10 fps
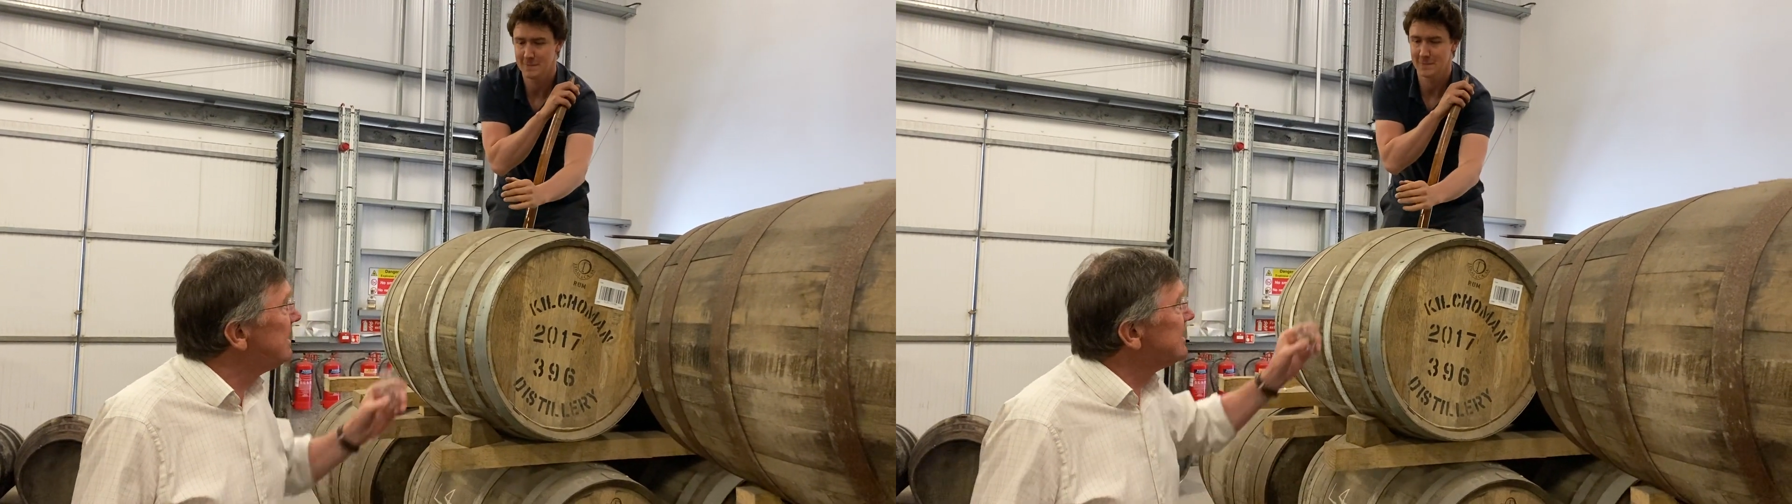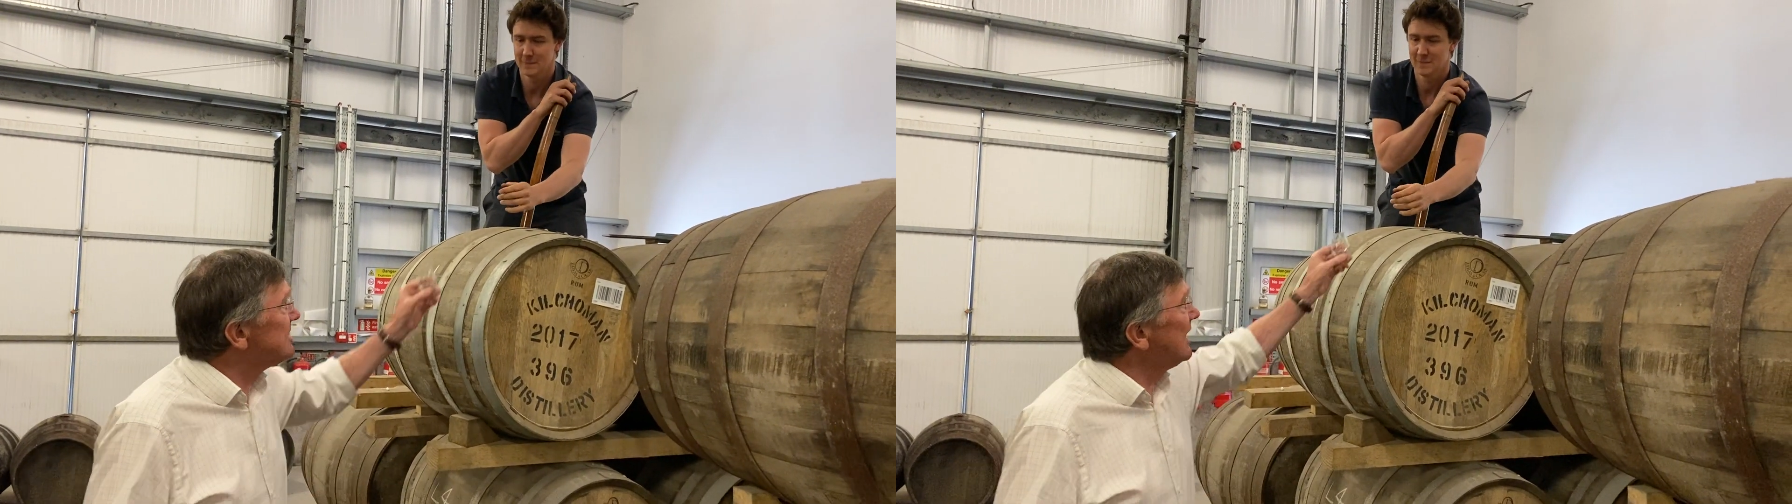
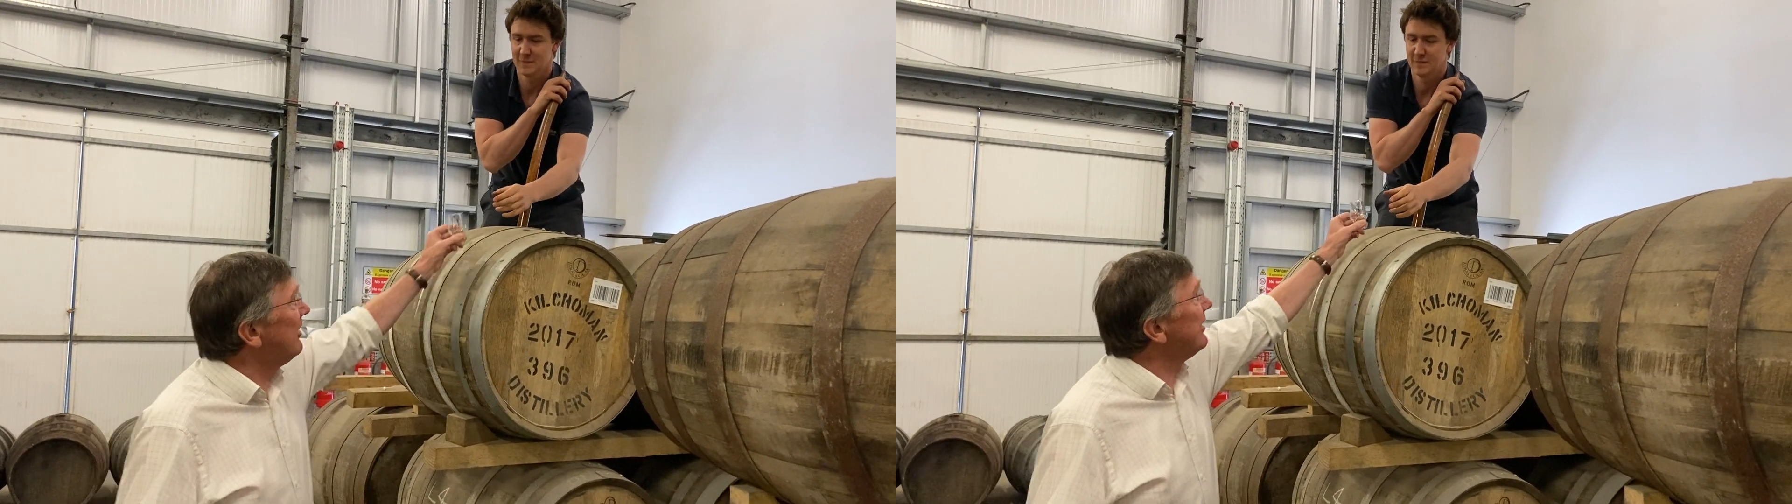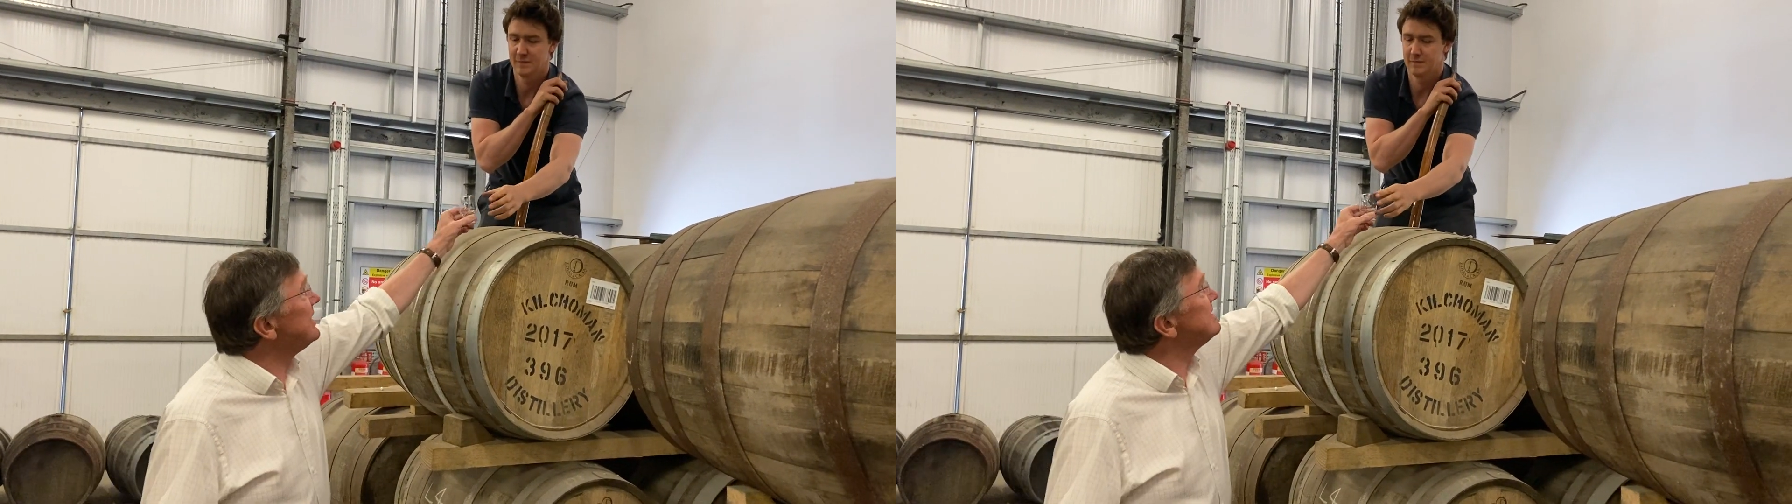
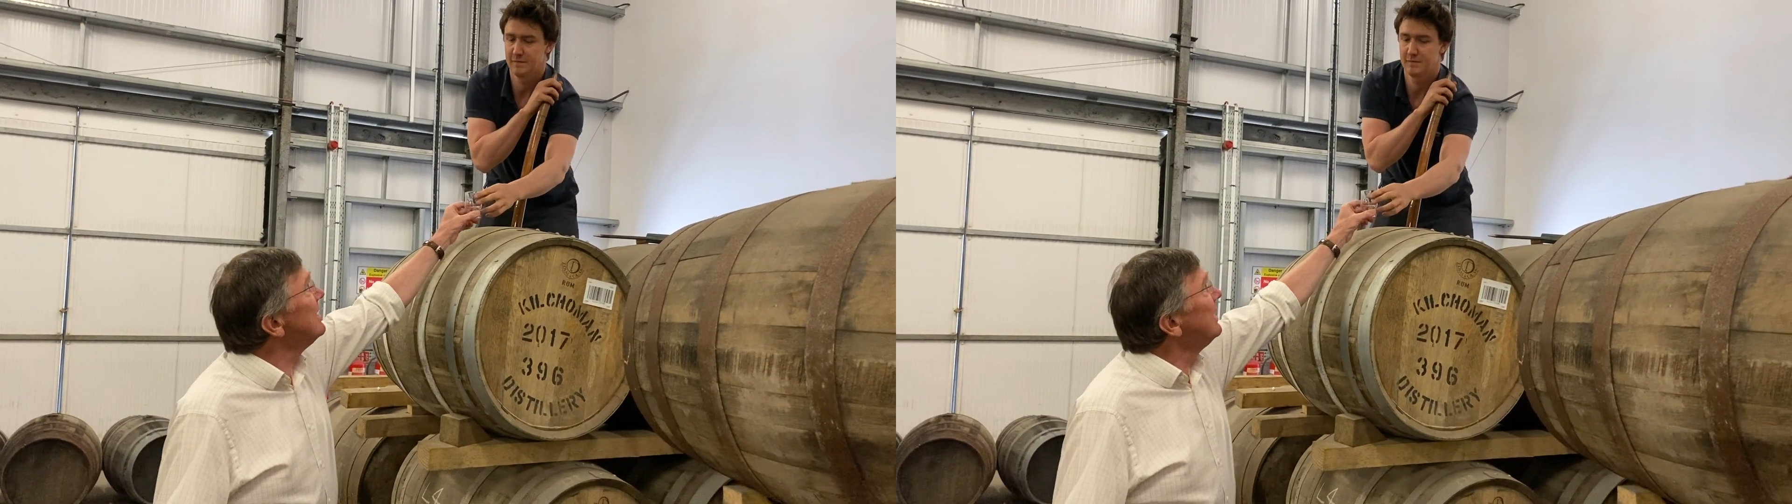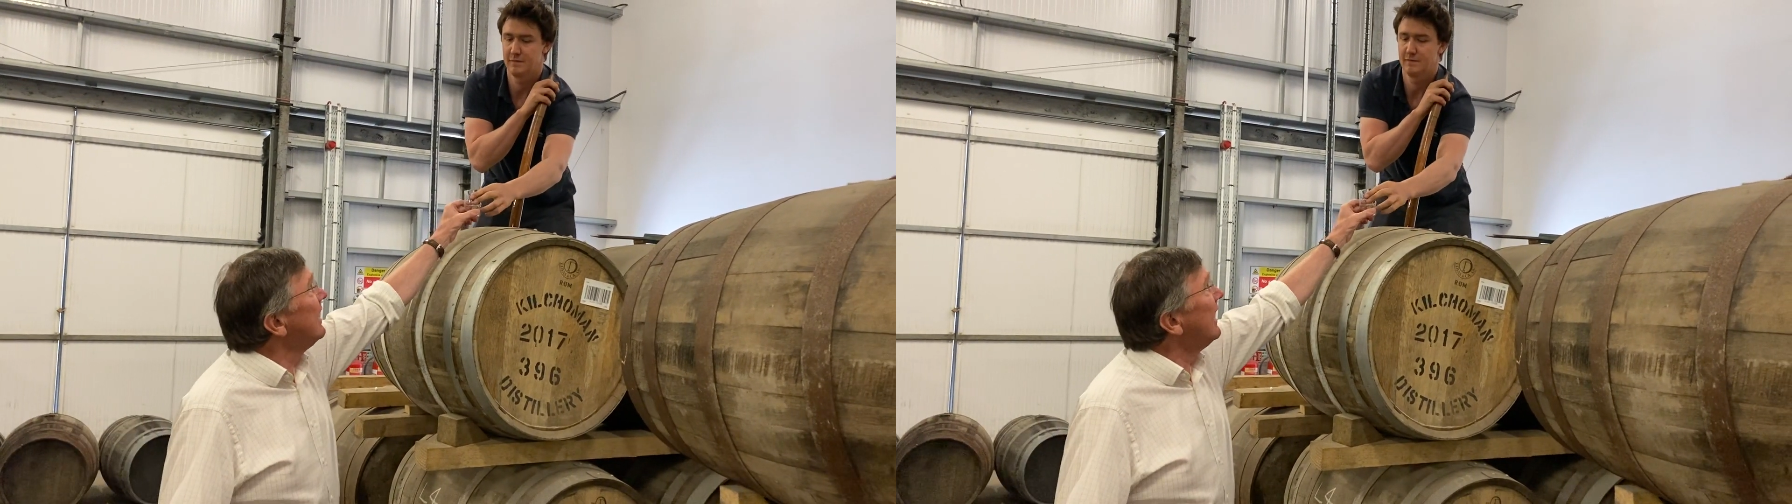distilleries
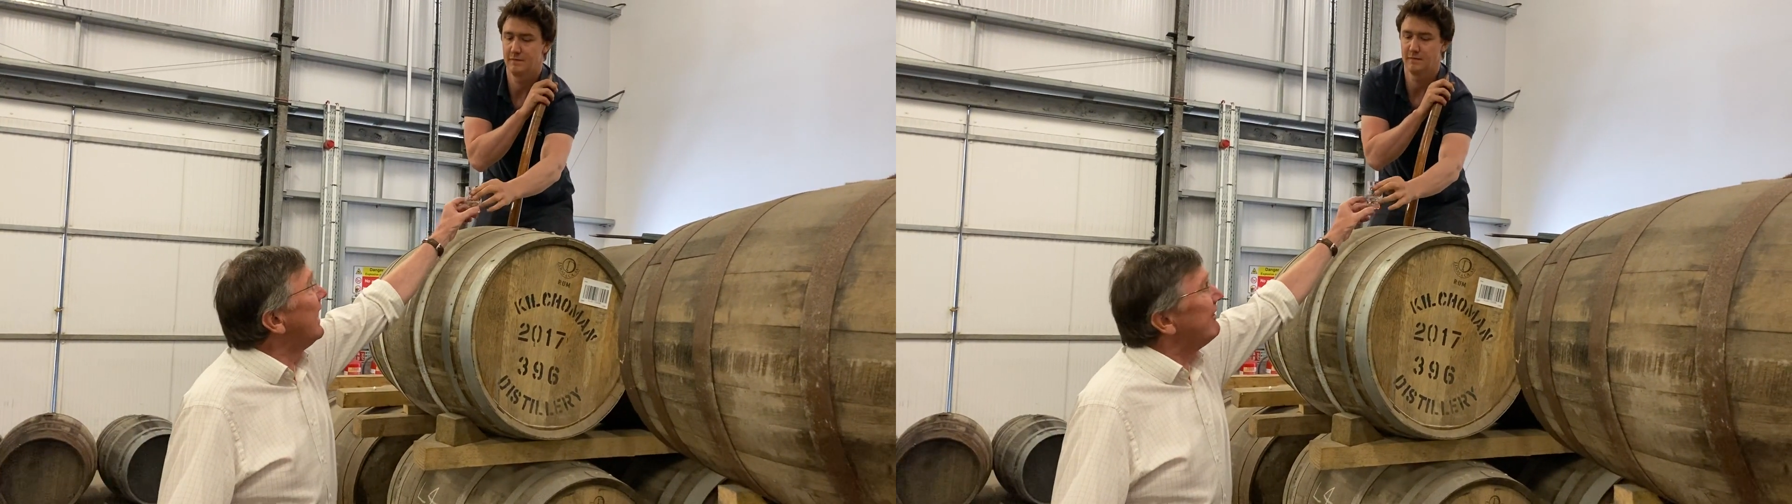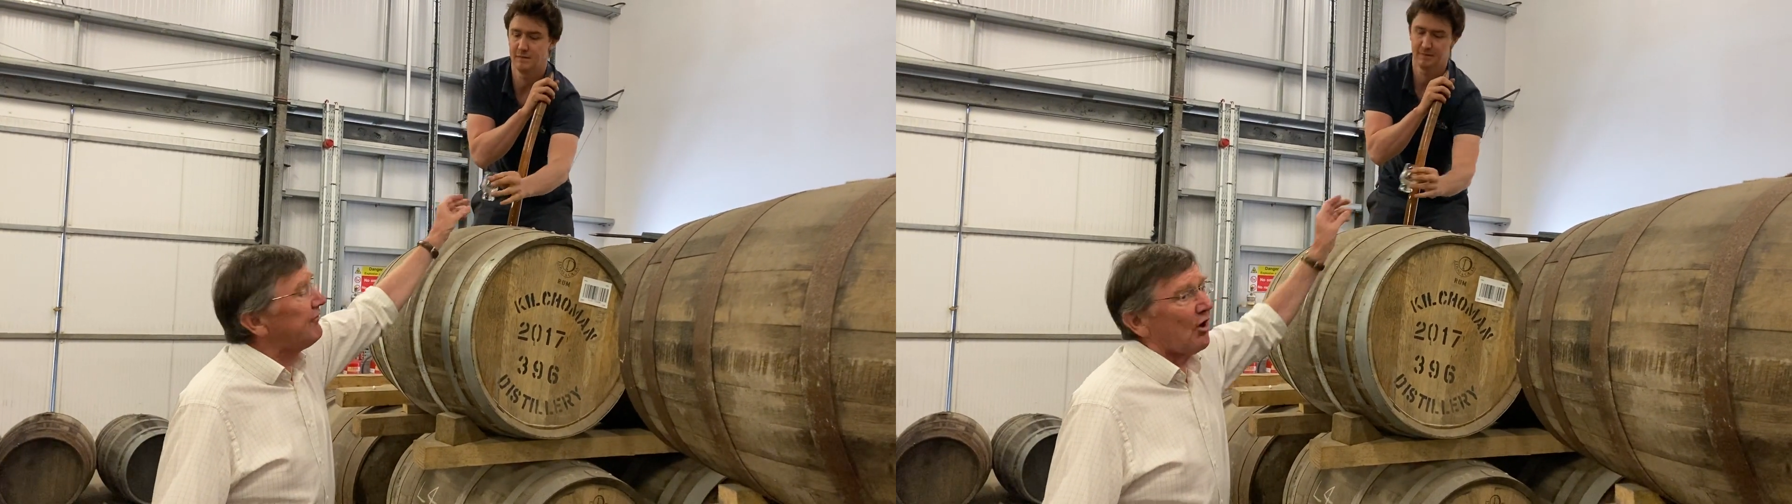
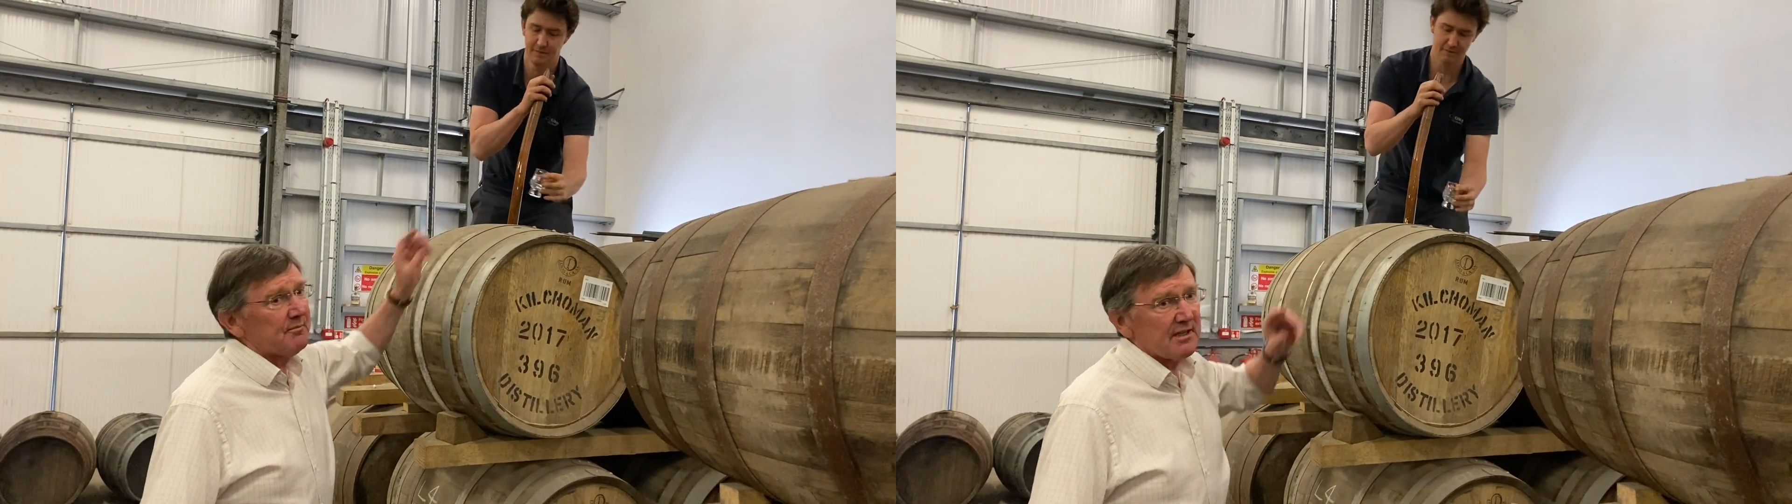from